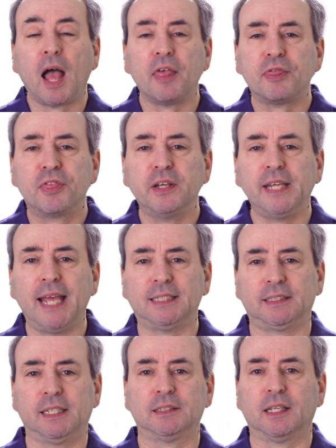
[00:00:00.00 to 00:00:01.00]
The
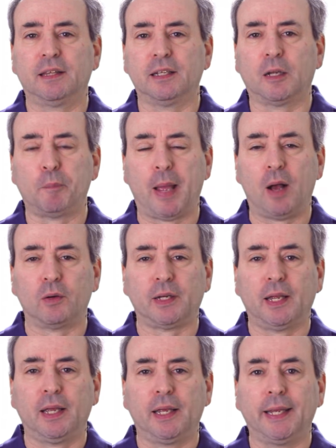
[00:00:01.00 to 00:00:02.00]
next thing to think about
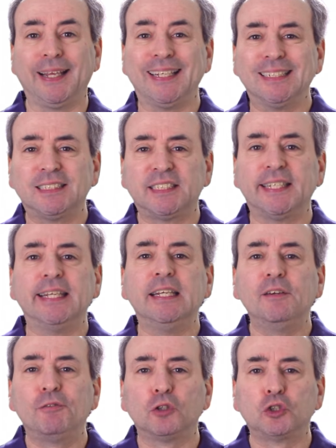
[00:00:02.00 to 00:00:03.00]
is
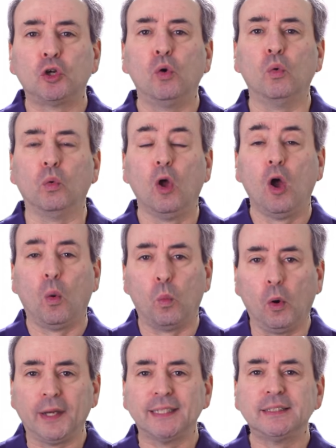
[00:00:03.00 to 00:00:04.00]
T for tool.
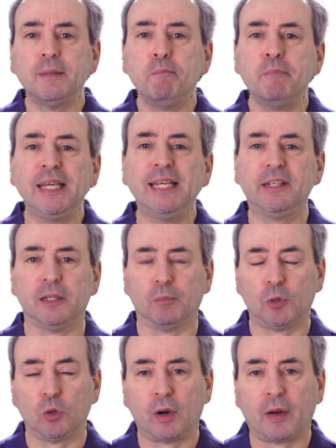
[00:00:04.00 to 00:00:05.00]
What is the
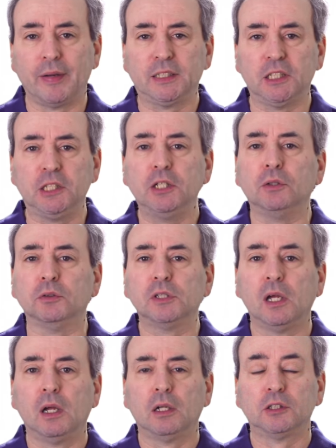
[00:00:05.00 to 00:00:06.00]
medium you're going to use
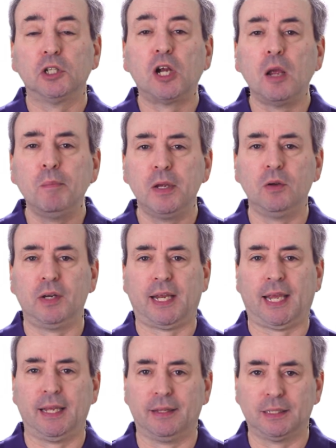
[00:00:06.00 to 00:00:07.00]
to
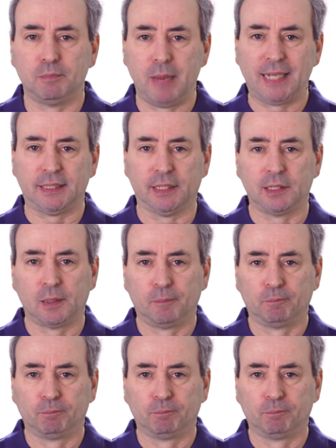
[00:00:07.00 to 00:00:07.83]
communicate this message?